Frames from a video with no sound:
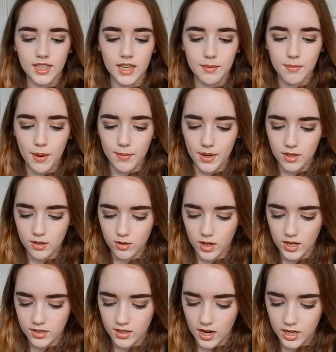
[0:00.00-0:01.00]
Inside my
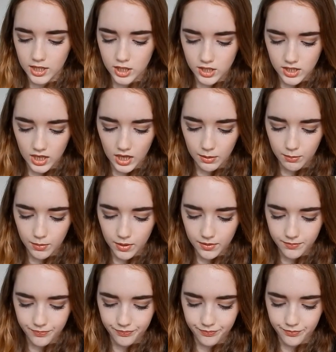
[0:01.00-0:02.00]
pencil case I just
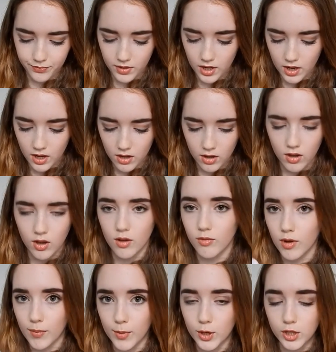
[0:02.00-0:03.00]
keep
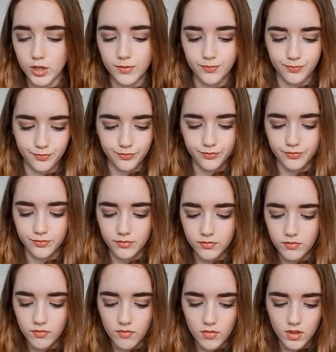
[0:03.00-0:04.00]
a rubber,
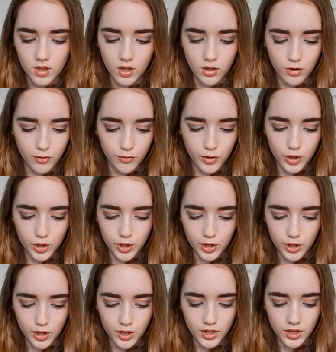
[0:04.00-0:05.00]
a
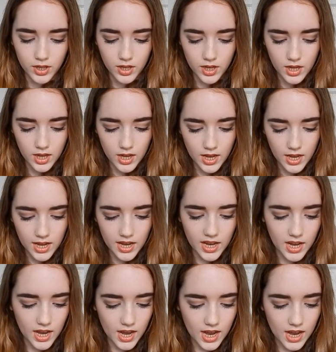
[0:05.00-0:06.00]
ruler,
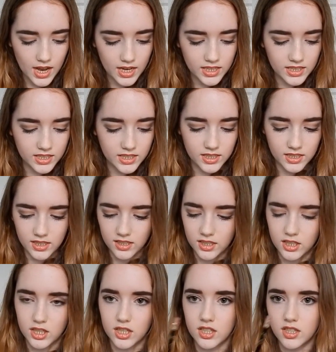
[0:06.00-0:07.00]
and
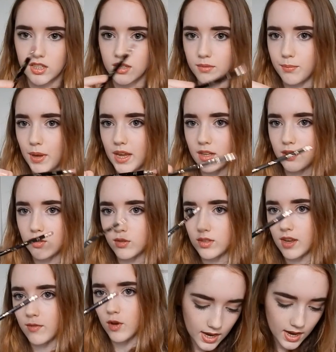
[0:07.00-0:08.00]
just
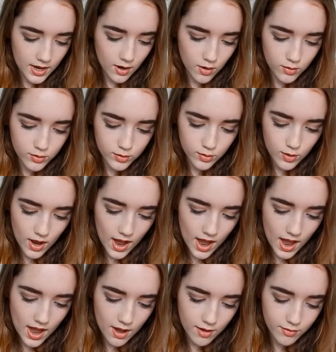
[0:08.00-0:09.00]
pencil. And I
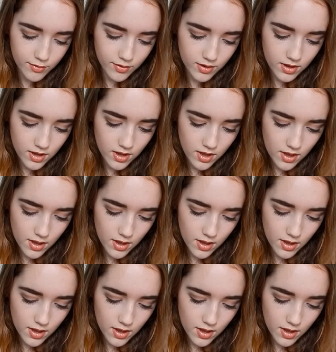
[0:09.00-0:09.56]
also have